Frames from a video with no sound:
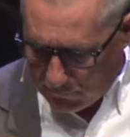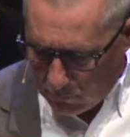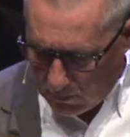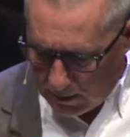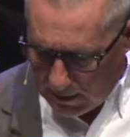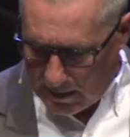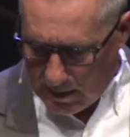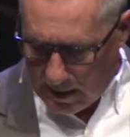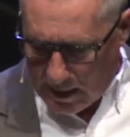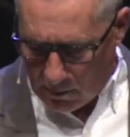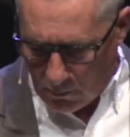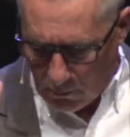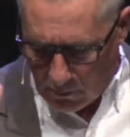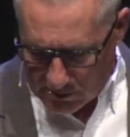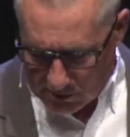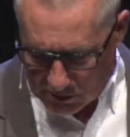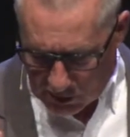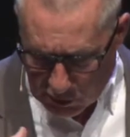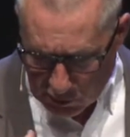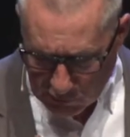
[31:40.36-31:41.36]
what God
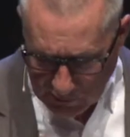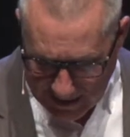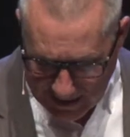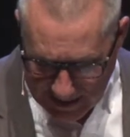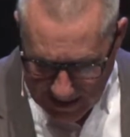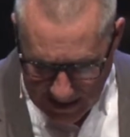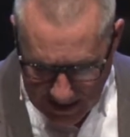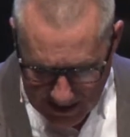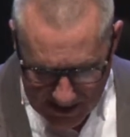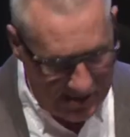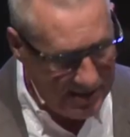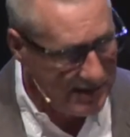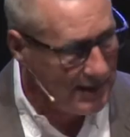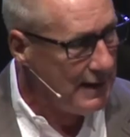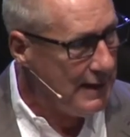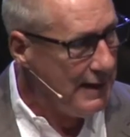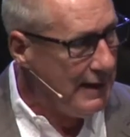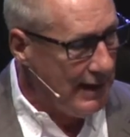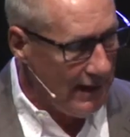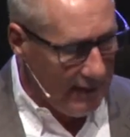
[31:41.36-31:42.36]
wants to do in us
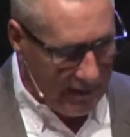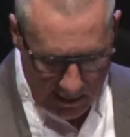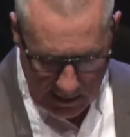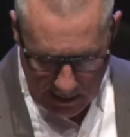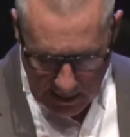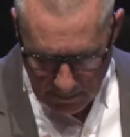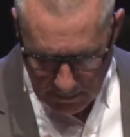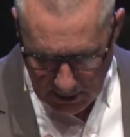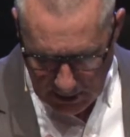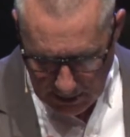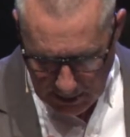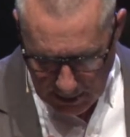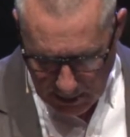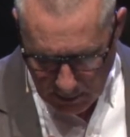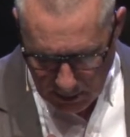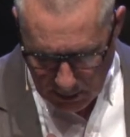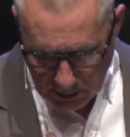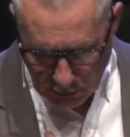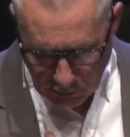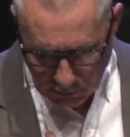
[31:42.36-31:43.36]
in the coming year
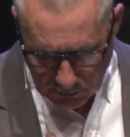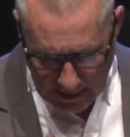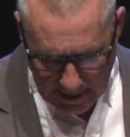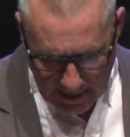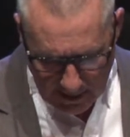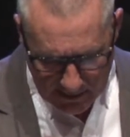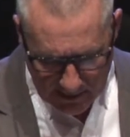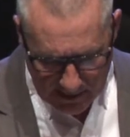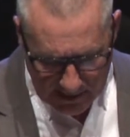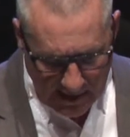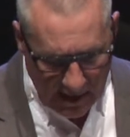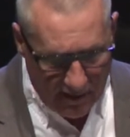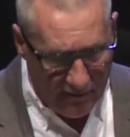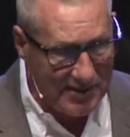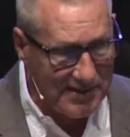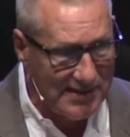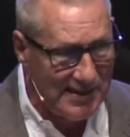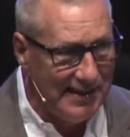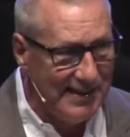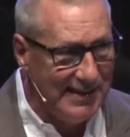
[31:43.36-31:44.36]
in
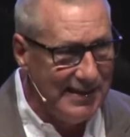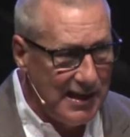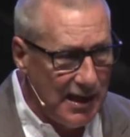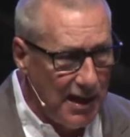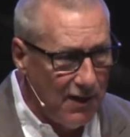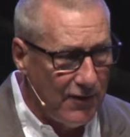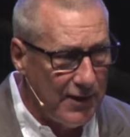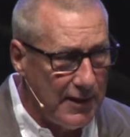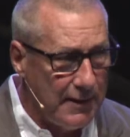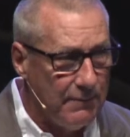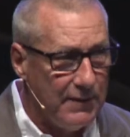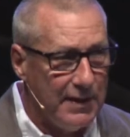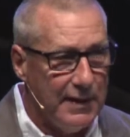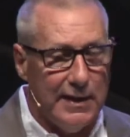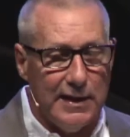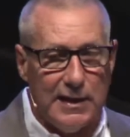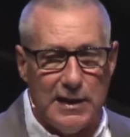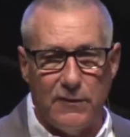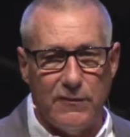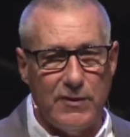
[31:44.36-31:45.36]
2017. Giving.
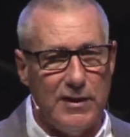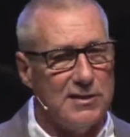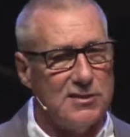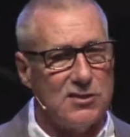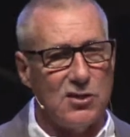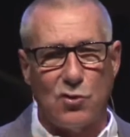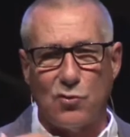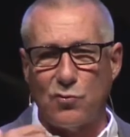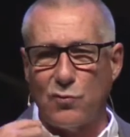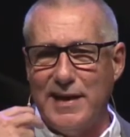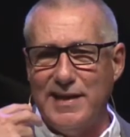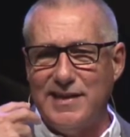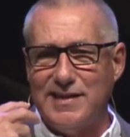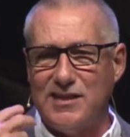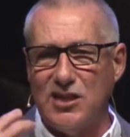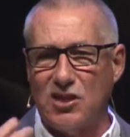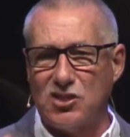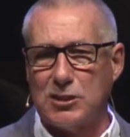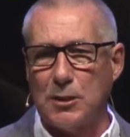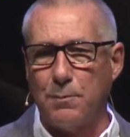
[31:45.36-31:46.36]
Giving is a great
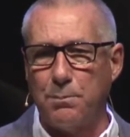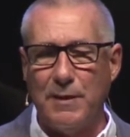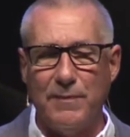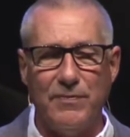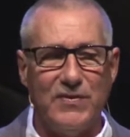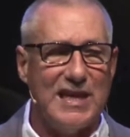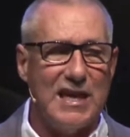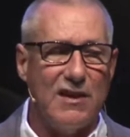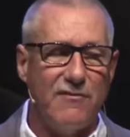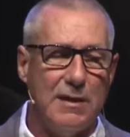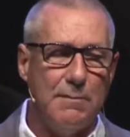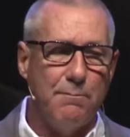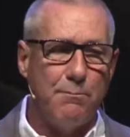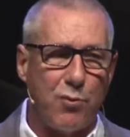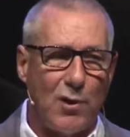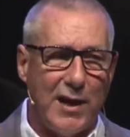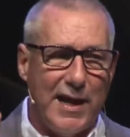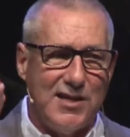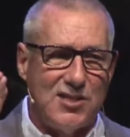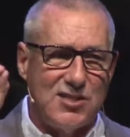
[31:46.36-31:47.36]
discipline. Giving
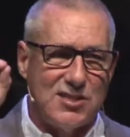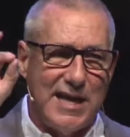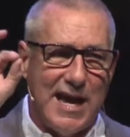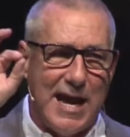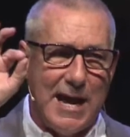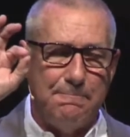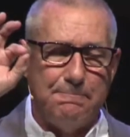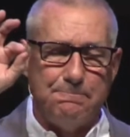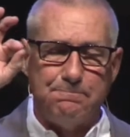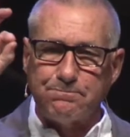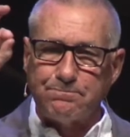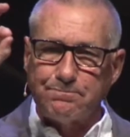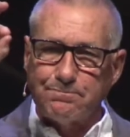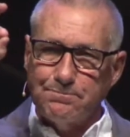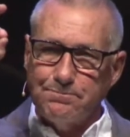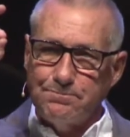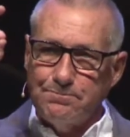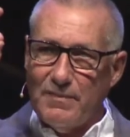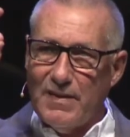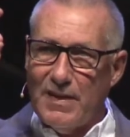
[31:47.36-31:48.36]
breaks that
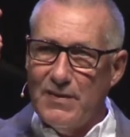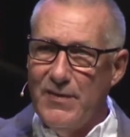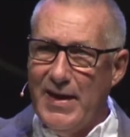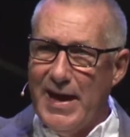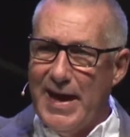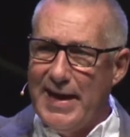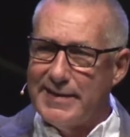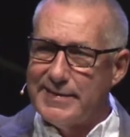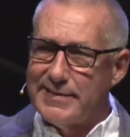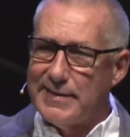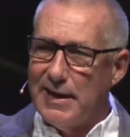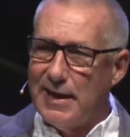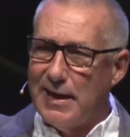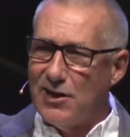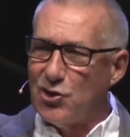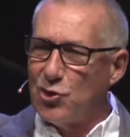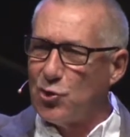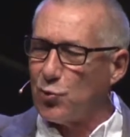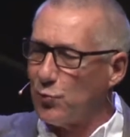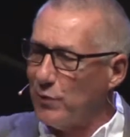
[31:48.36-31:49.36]
that uh,
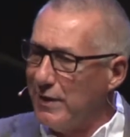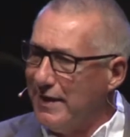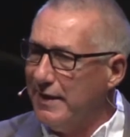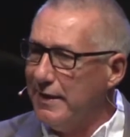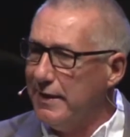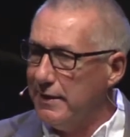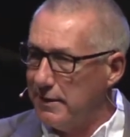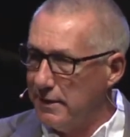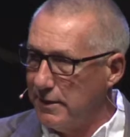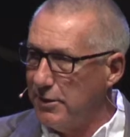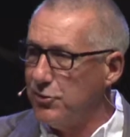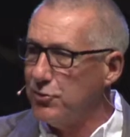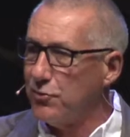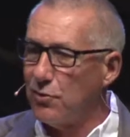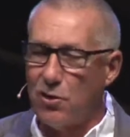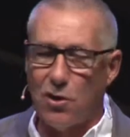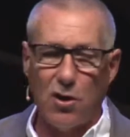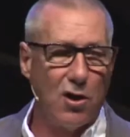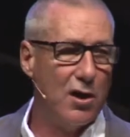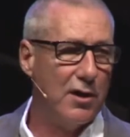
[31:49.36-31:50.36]
greed in
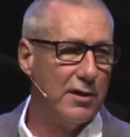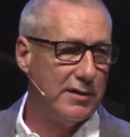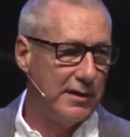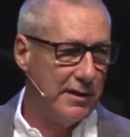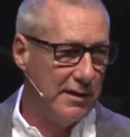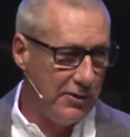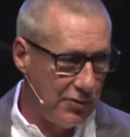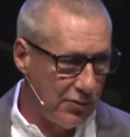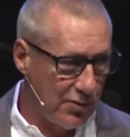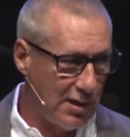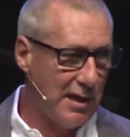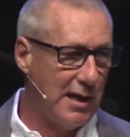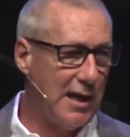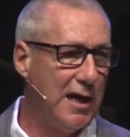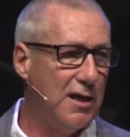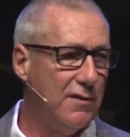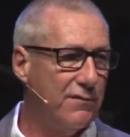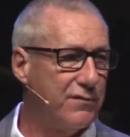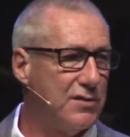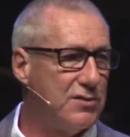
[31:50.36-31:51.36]
your heart and in your
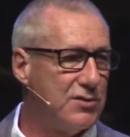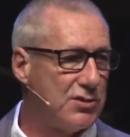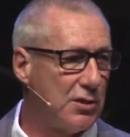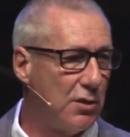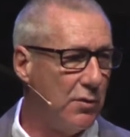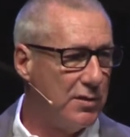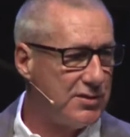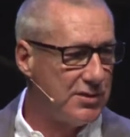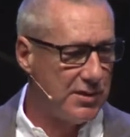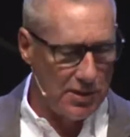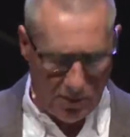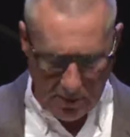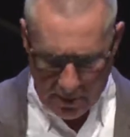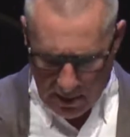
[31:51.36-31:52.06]
life. And so it's an